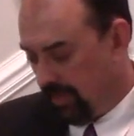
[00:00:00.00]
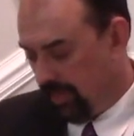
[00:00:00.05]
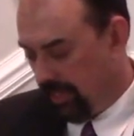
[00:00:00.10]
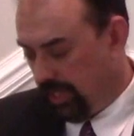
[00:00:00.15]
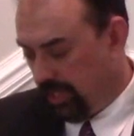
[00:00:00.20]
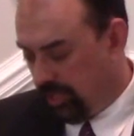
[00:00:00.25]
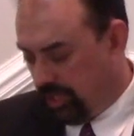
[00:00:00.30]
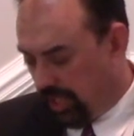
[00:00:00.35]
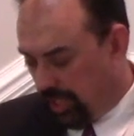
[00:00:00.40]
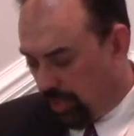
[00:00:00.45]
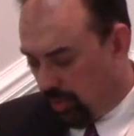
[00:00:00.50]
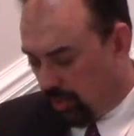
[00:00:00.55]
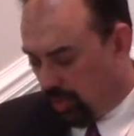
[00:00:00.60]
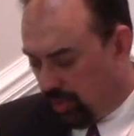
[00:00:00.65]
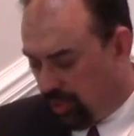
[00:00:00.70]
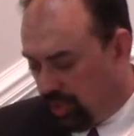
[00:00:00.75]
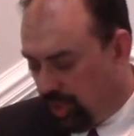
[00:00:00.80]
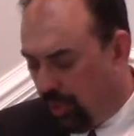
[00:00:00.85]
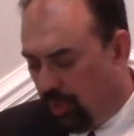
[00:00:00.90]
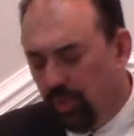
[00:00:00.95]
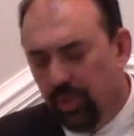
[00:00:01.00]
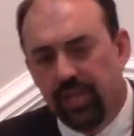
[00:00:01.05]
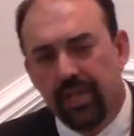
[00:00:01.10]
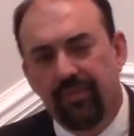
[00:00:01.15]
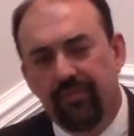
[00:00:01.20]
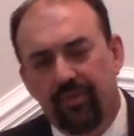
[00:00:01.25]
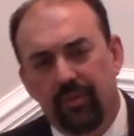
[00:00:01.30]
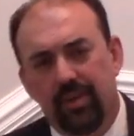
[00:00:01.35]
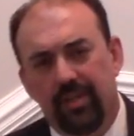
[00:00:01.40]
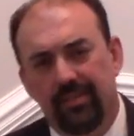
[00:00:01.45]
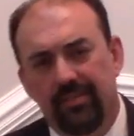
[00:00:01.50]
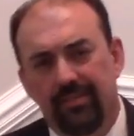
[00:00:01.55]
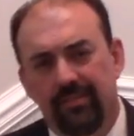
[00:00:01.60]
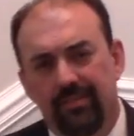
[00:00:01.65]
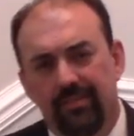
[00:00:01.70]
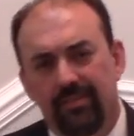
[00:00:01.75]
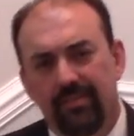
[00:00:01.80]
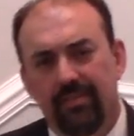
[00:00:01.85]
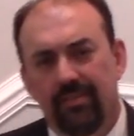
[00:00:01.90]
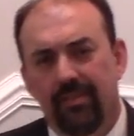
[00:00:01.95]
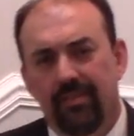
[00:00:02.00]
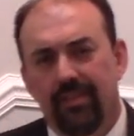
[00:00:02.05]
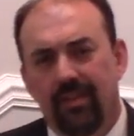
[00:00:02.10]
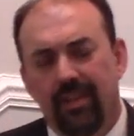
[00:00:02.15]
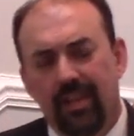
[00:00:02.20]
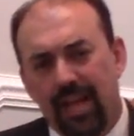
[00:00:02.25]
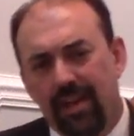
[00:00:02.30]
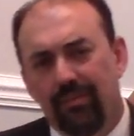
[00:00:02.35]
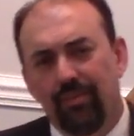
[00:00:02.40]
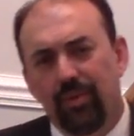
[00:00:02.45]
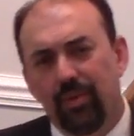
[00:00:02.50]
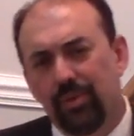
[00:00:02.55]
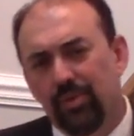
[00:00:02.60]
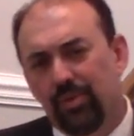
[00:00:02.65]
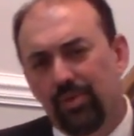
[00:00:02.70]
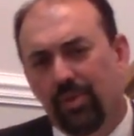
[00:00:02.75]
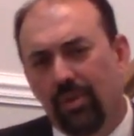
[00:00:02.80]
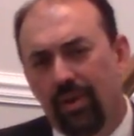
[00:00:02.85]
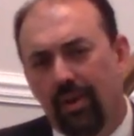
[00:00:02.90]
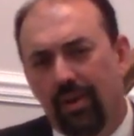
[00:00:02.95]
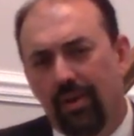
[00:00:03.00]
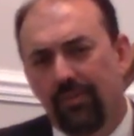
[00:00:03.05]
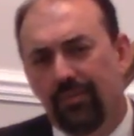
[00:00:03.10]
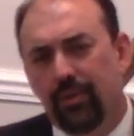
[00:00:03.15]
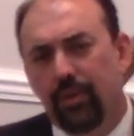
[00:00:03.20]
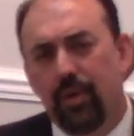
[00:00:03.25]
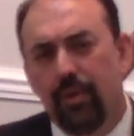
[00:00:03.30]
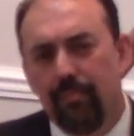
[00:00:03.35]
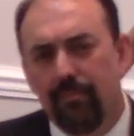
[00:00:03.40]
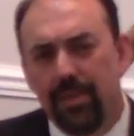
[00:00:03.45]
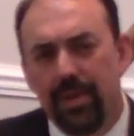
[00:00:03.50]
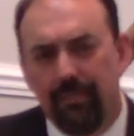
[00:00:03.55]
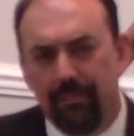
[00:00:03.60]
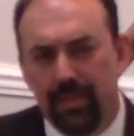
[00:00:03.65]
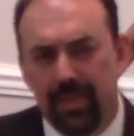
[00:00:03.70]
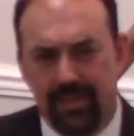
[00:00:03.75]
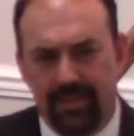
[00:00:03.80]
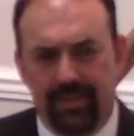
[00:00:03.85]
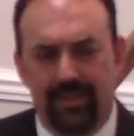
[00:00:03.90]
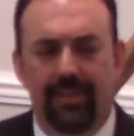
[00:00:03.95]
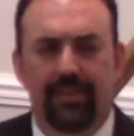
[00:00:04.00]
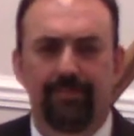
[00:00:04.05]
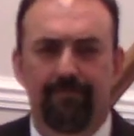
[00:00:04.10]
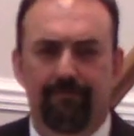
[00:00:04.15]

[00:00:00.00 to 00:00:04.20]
You see, there were two different levels of commitment.